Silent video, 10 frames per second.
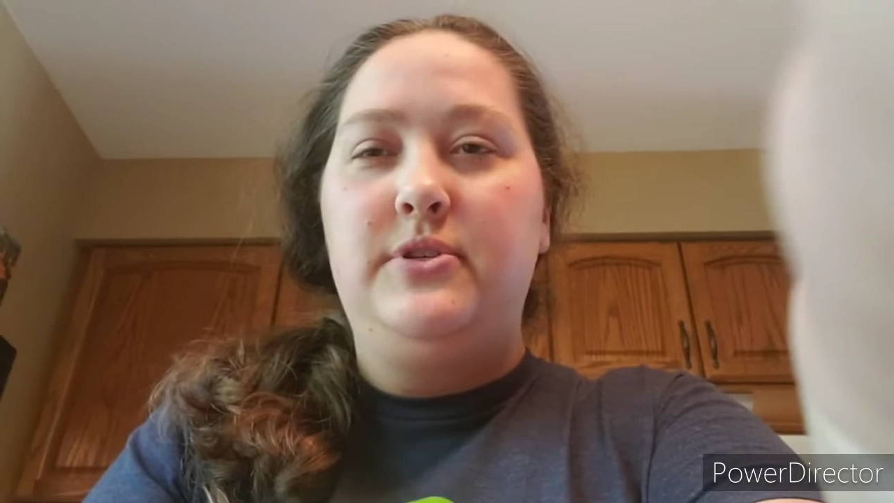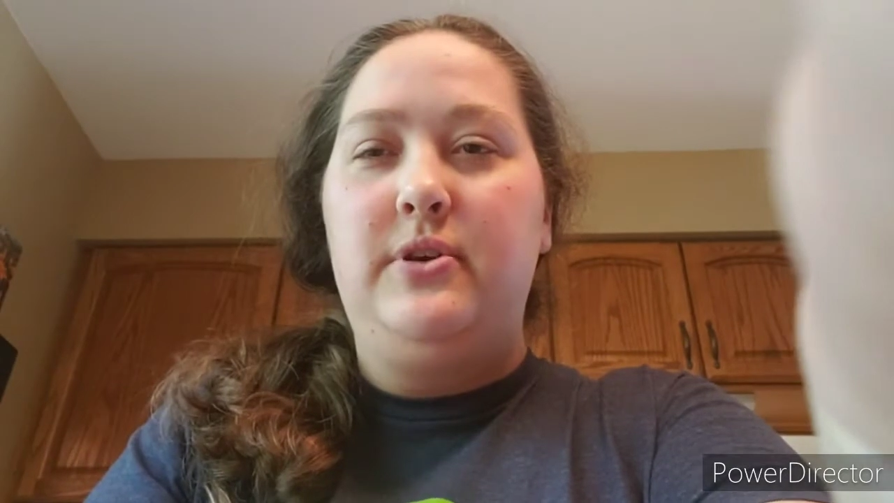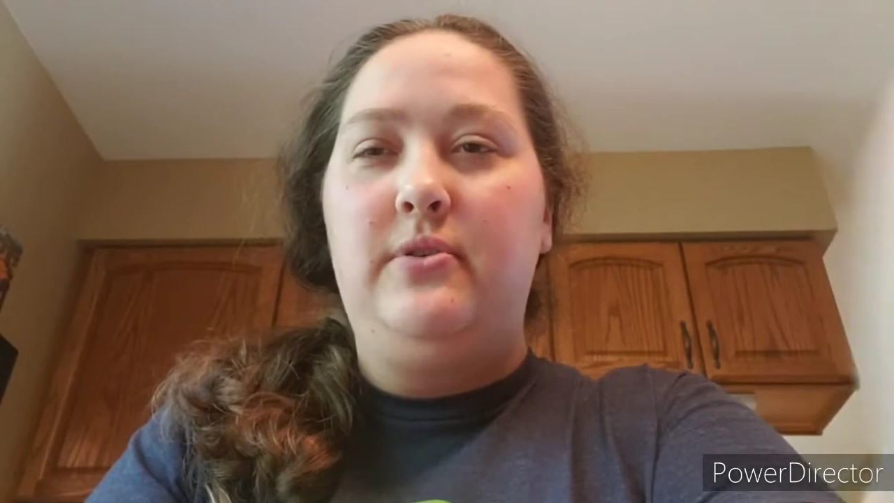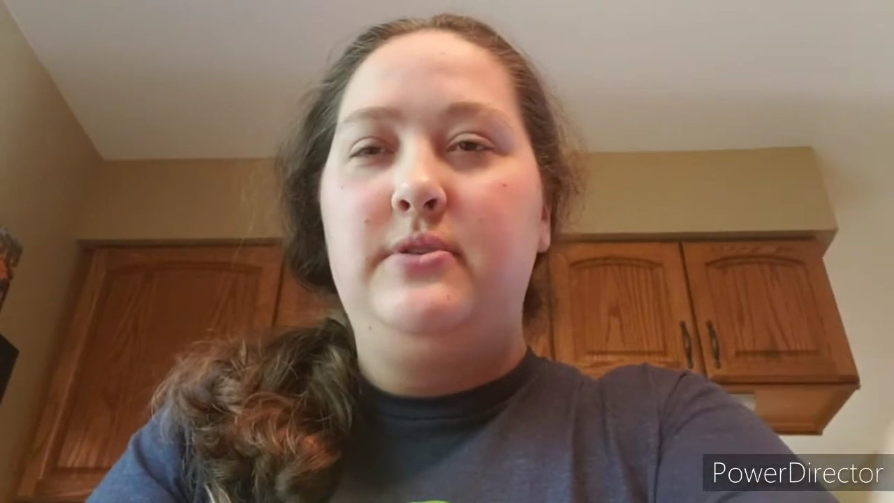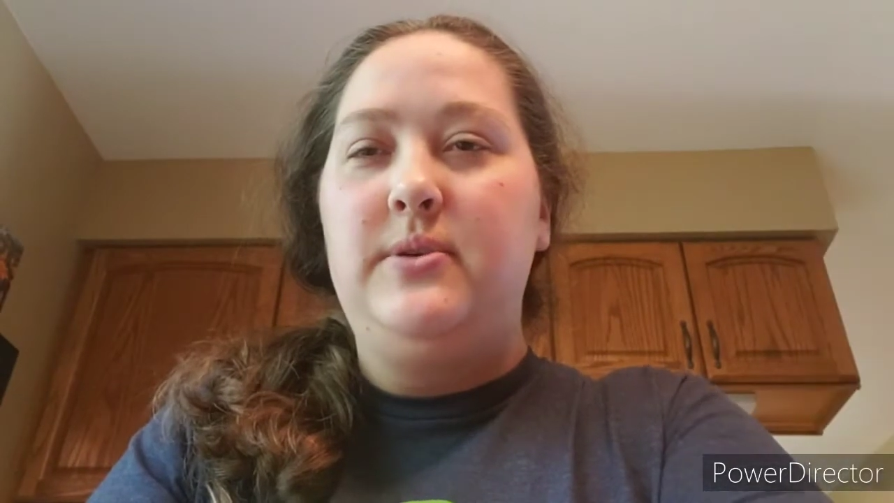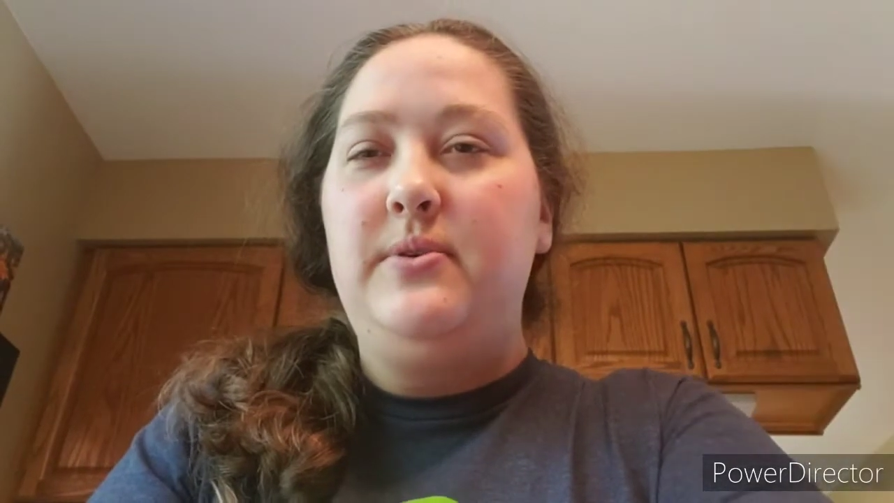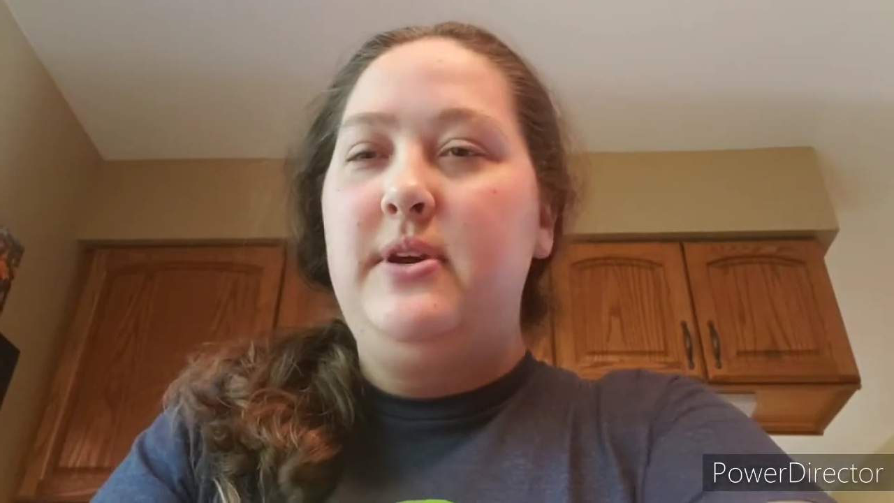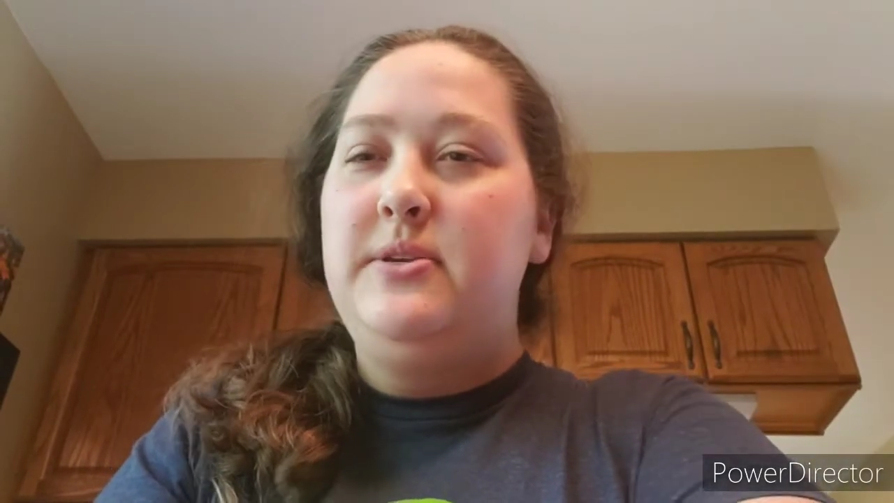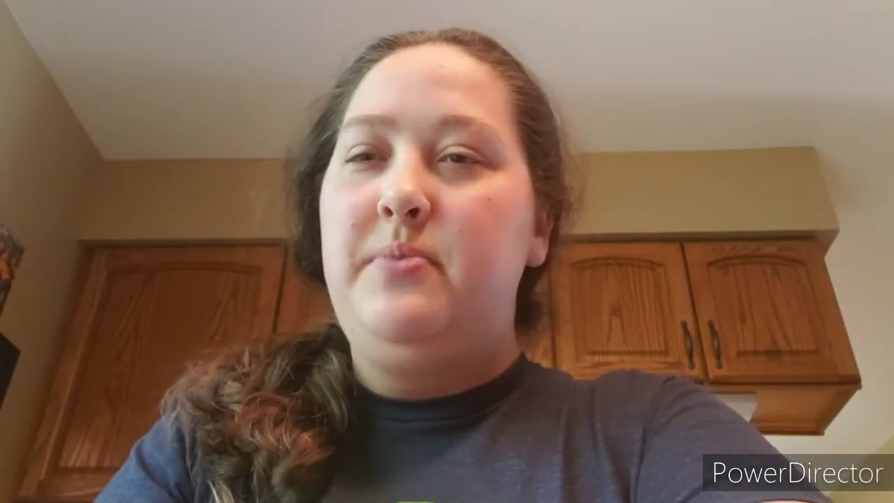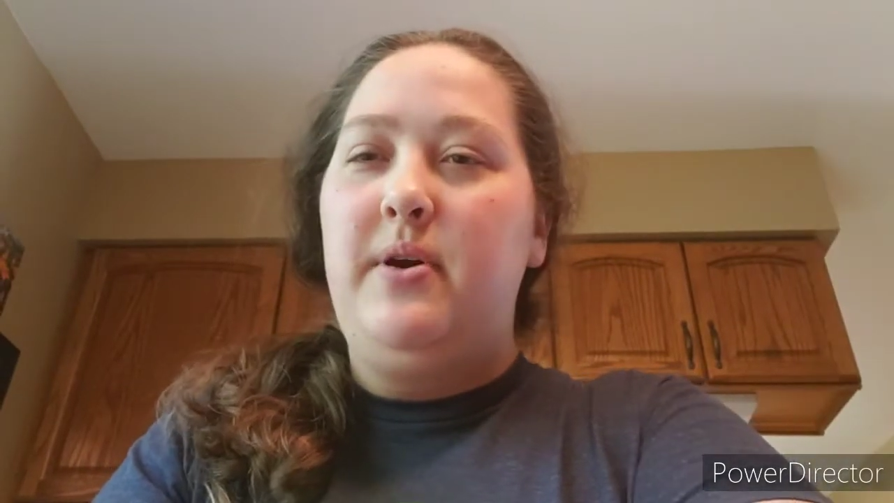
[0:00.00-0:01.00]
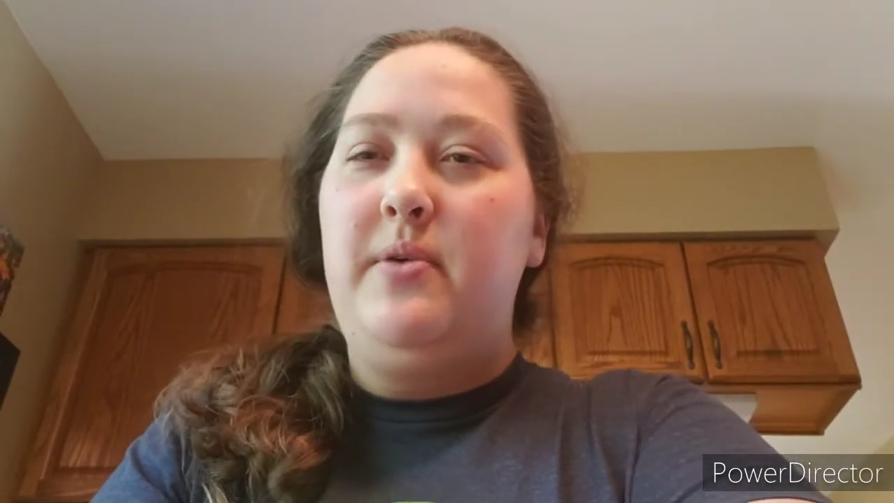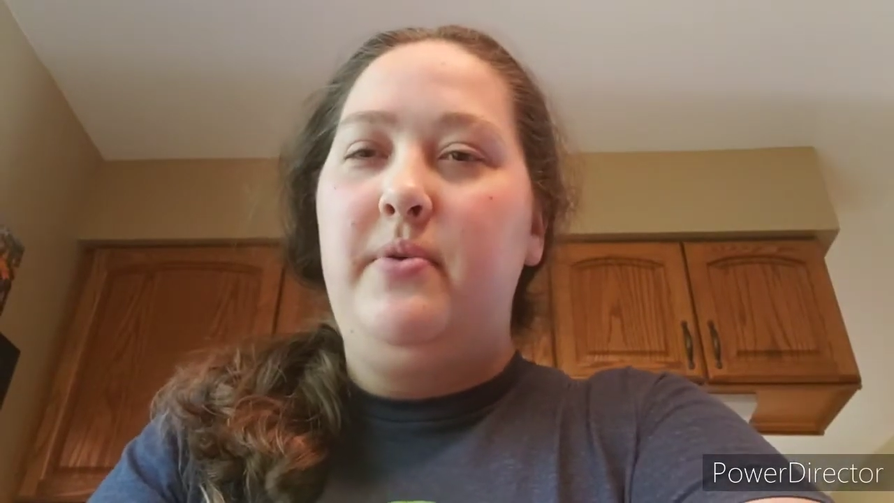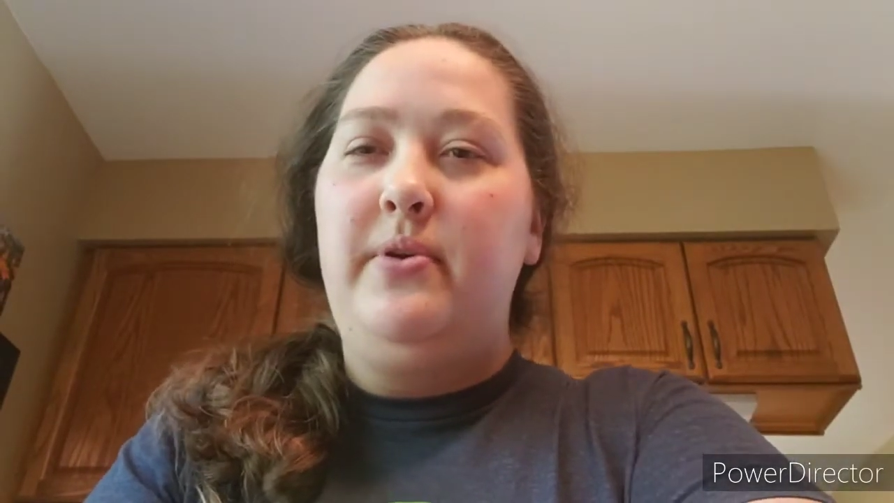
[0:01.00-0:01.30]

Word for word: So some of you guys are probably